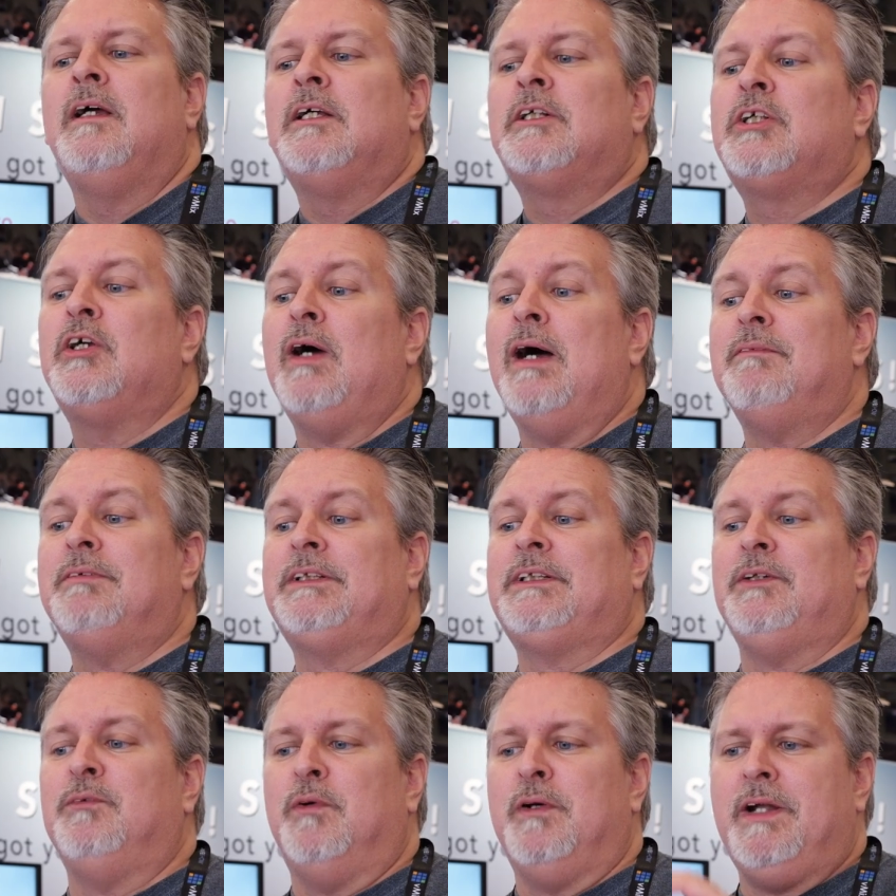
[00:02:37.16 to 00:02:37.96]
So
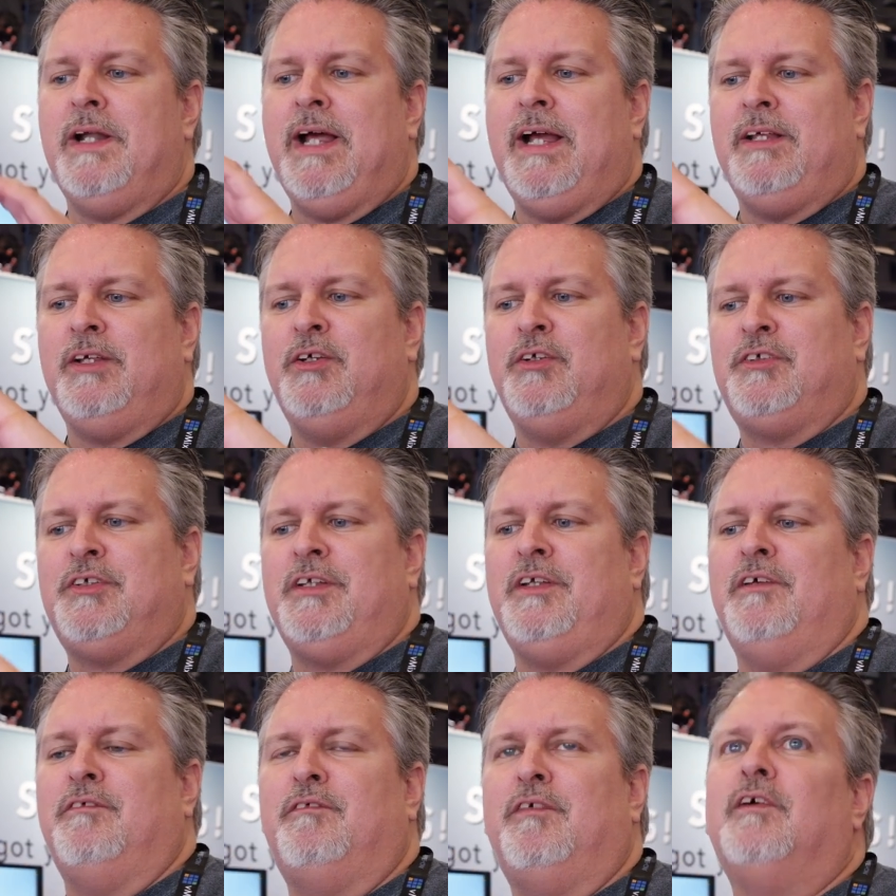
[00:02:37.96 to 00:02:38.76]
obviously we're not
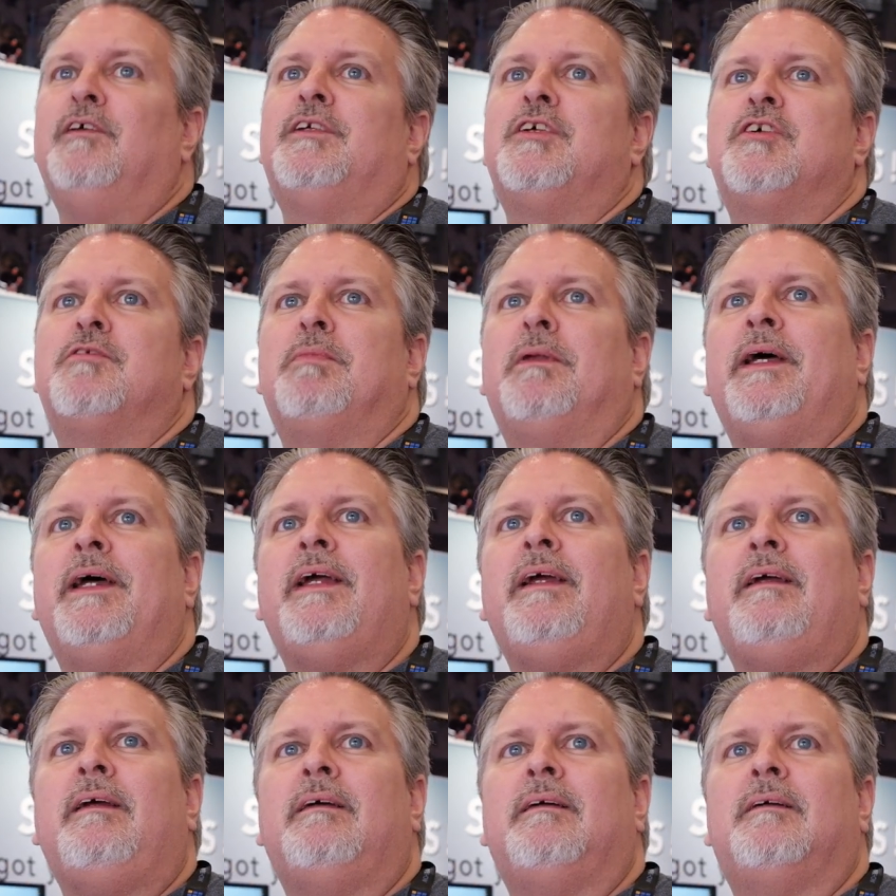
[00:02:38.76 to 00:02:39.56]
using the full
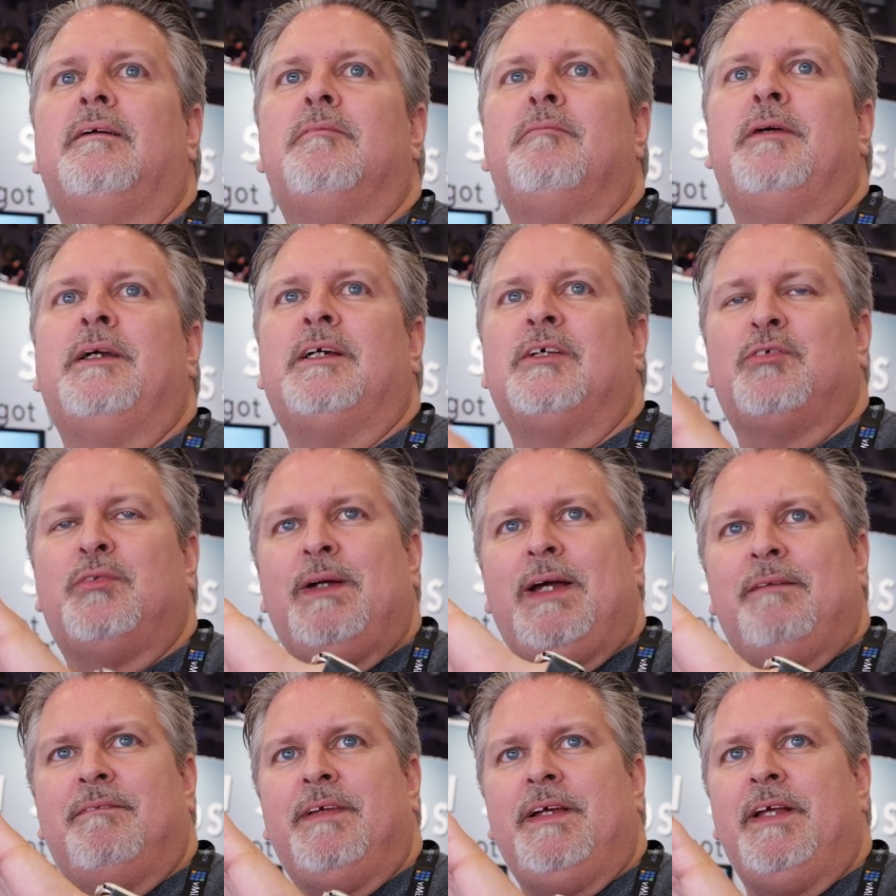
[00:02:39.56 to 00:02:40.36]
display because
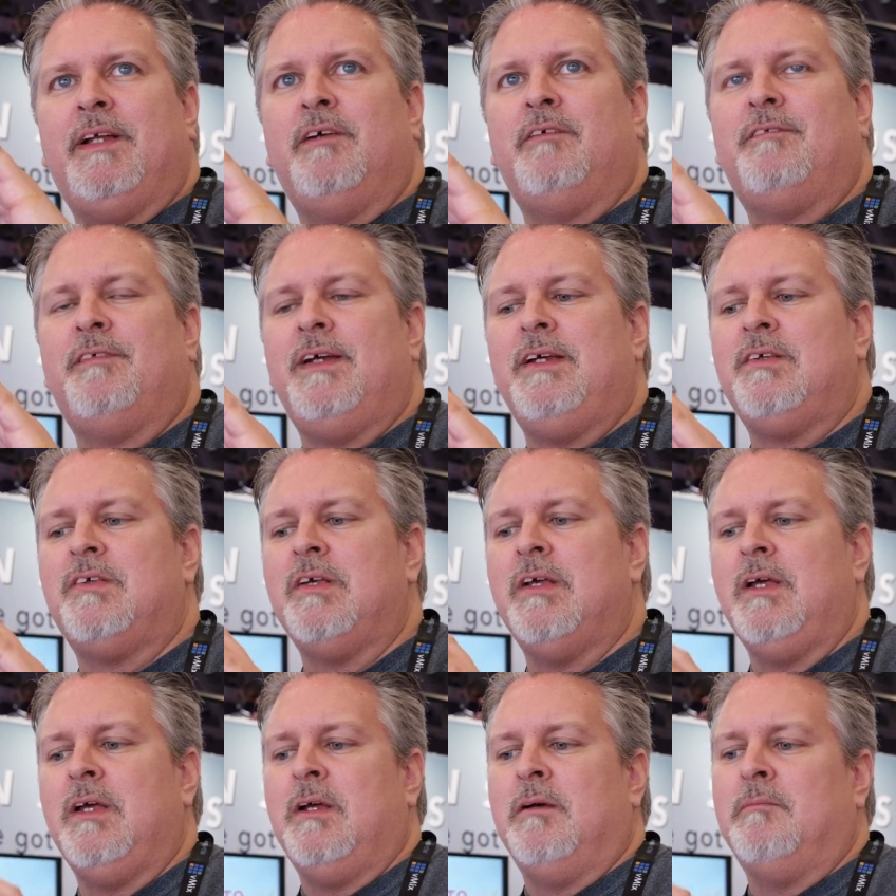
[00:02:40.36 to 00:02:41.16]
we have the interface,
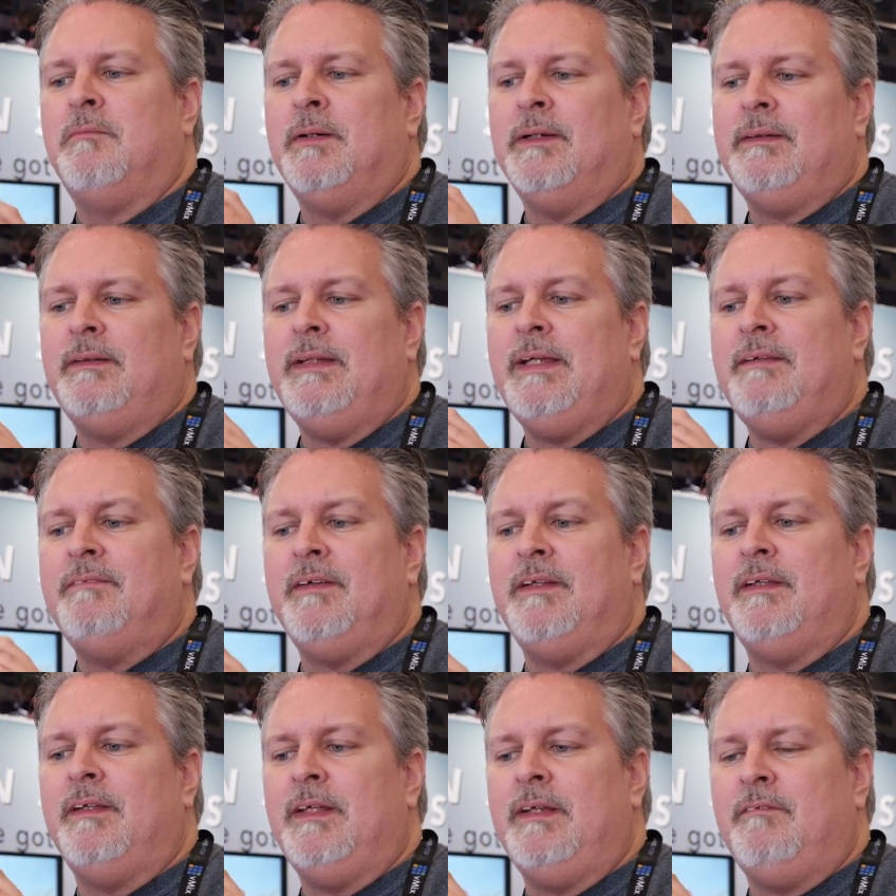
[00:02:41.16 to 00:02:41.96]
but
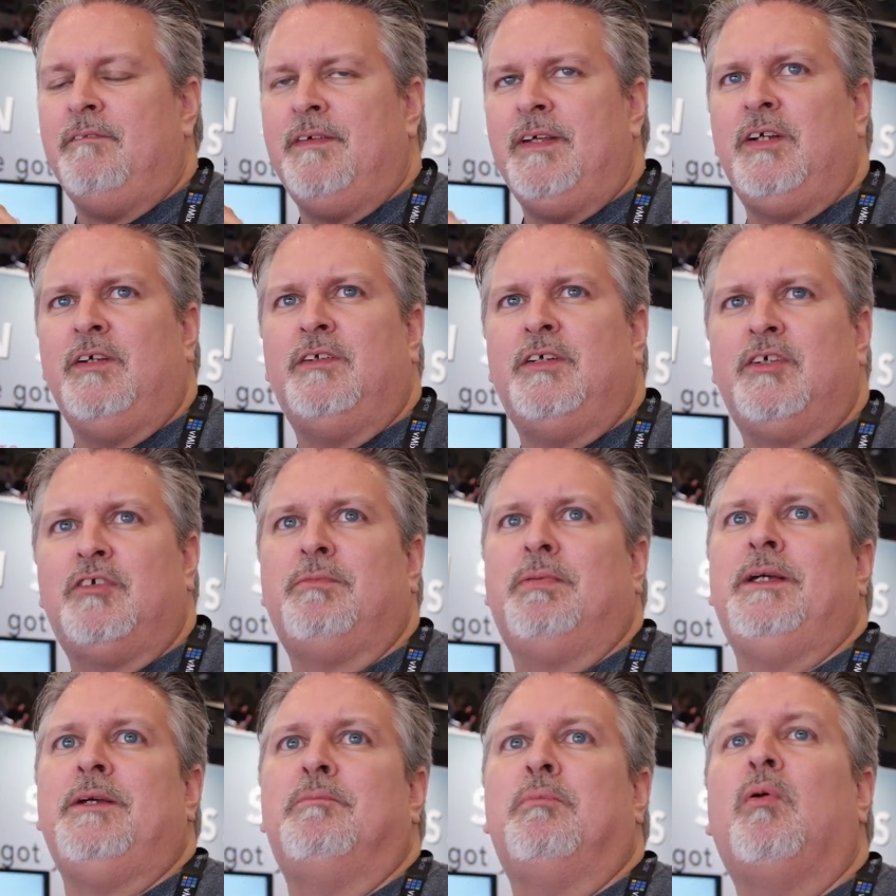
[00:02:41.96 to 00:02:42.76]
even the video
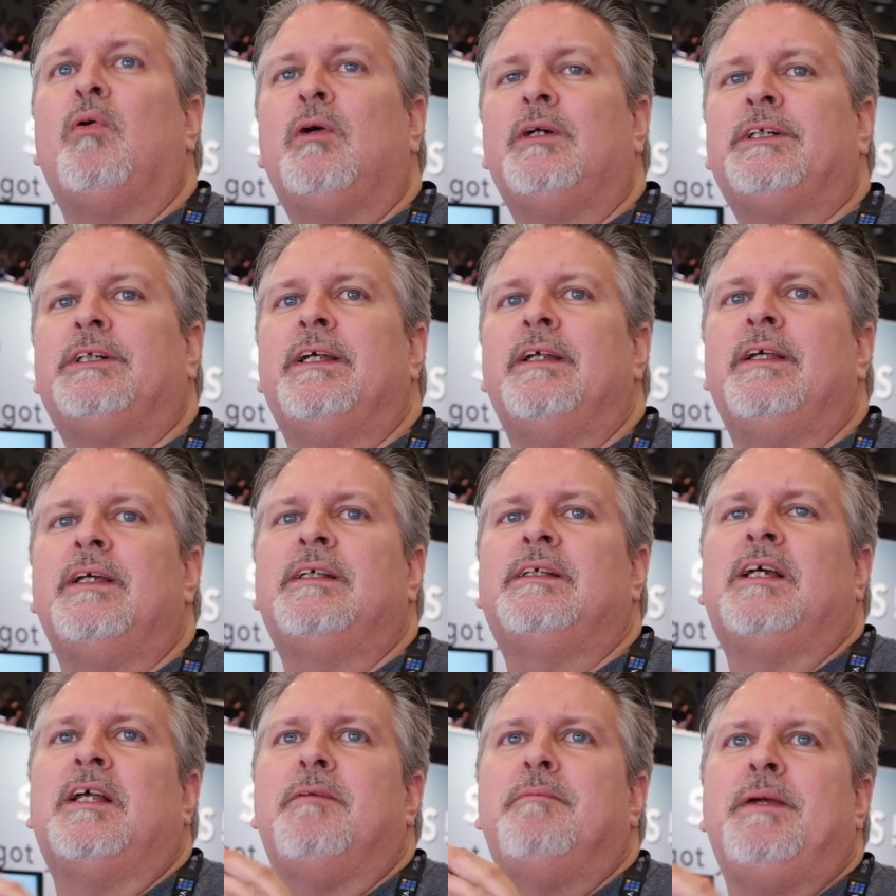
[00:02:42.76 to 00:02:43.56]
display portion
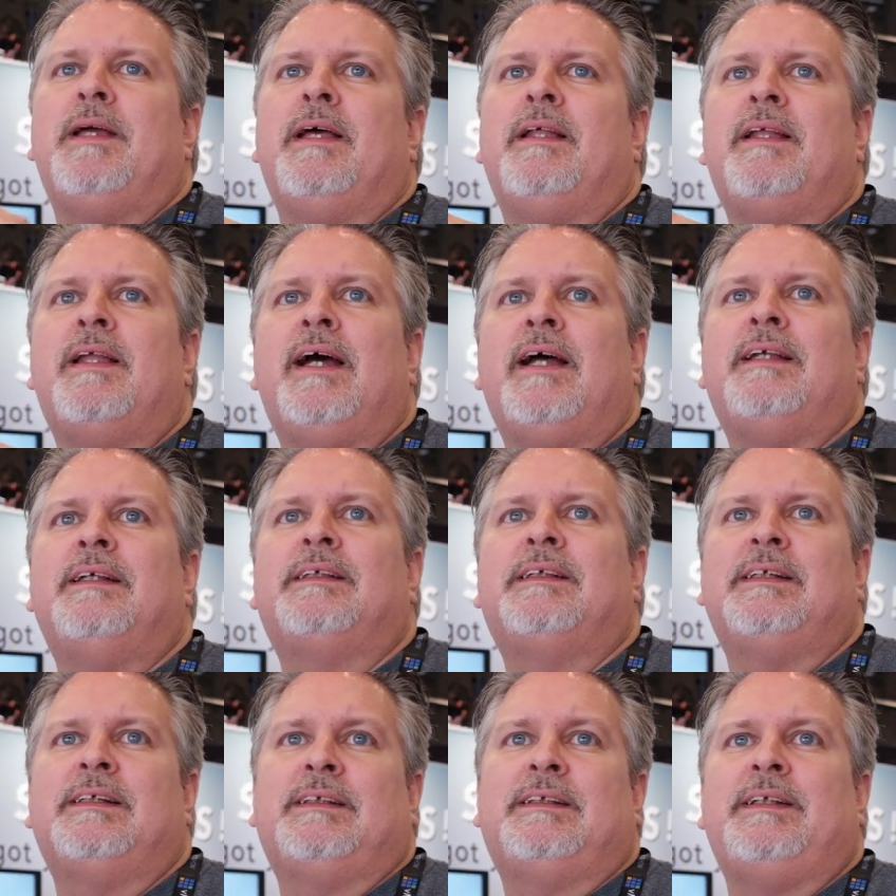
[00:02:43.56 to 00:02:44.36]
is going to be at
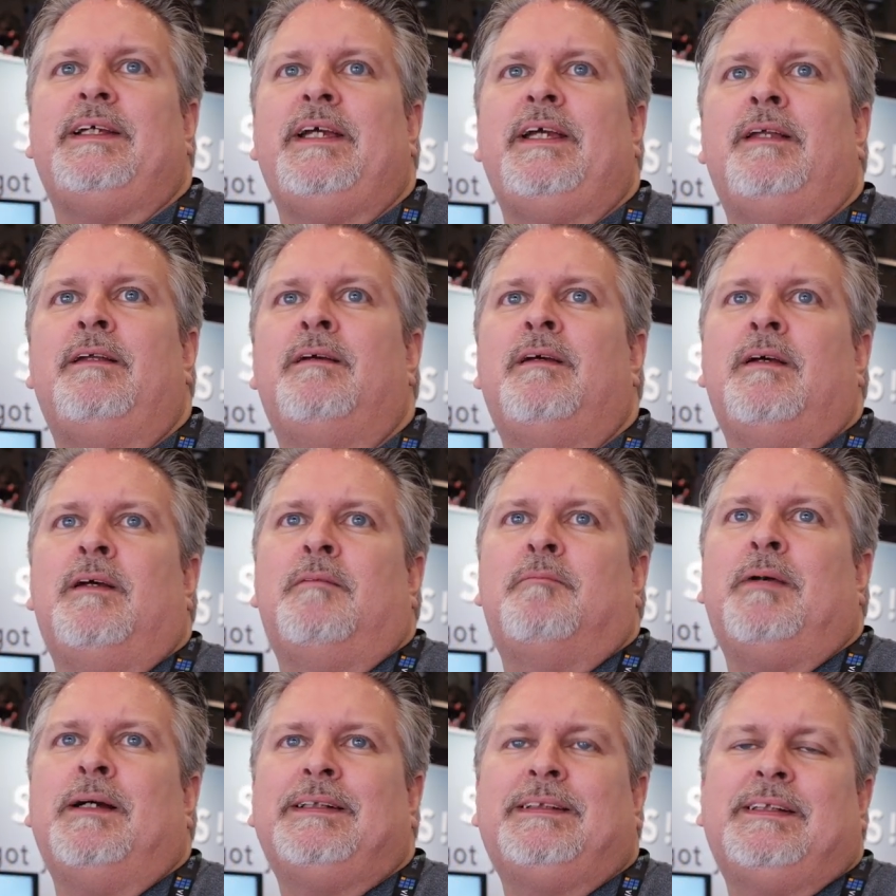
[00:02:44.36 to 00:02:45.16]
916
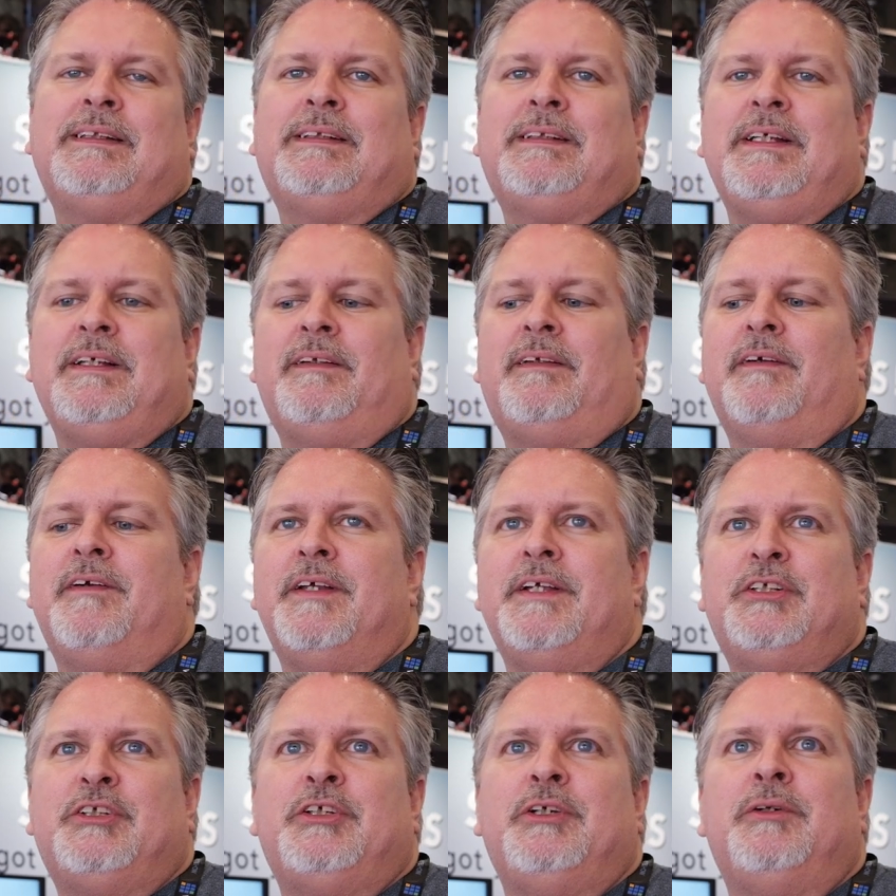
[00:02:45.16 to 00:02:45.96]
by
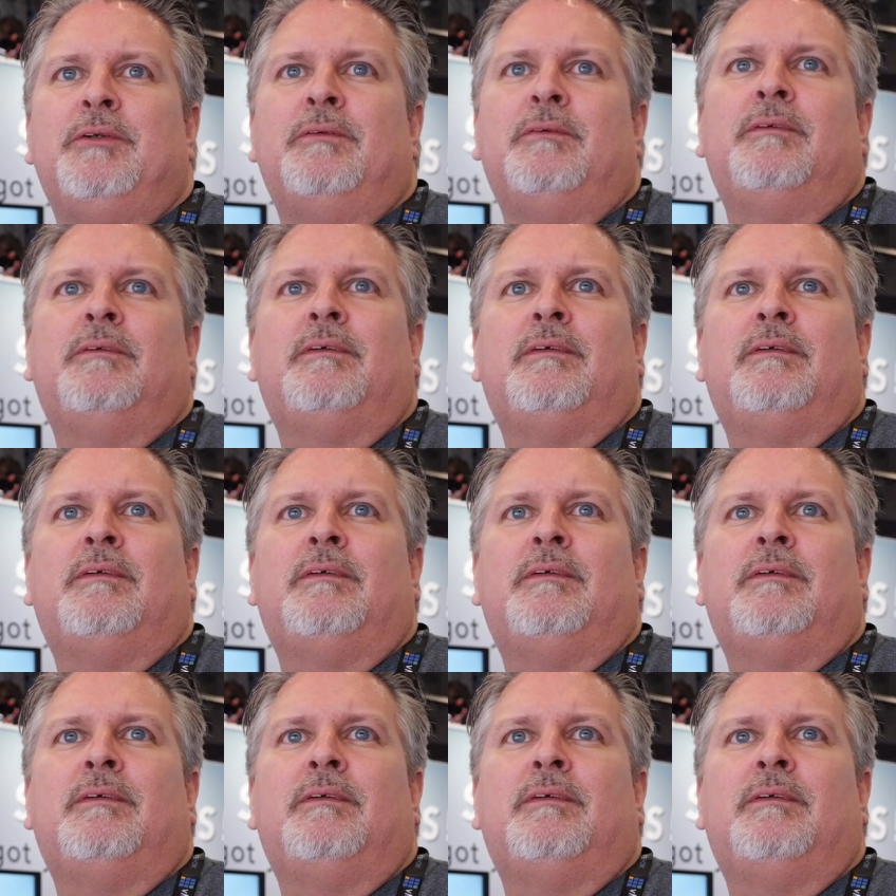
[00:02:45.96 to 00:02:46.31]
1632,